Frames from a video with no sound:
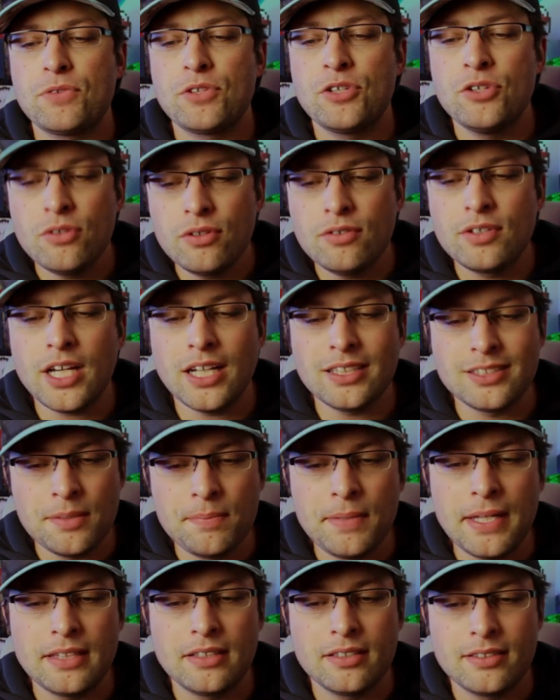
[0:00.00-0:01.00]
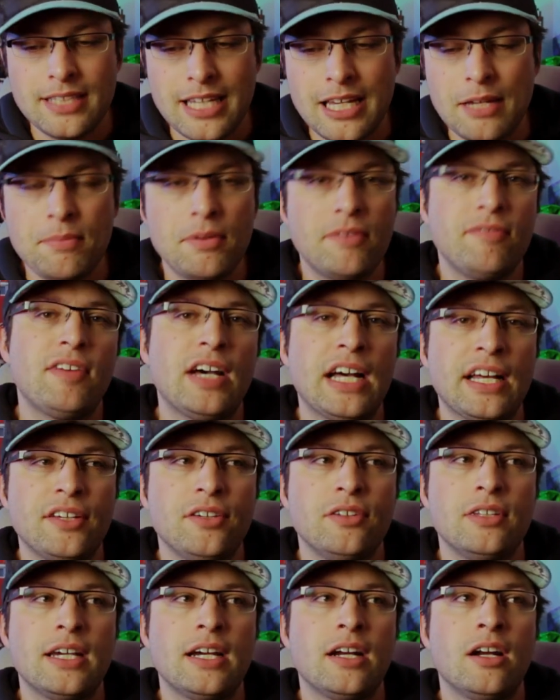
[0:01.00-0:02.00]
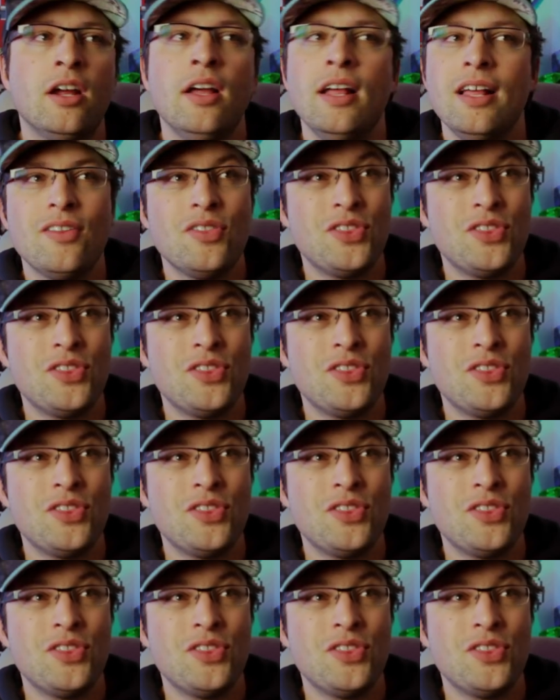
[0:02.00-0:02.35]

You got some entertainment value there.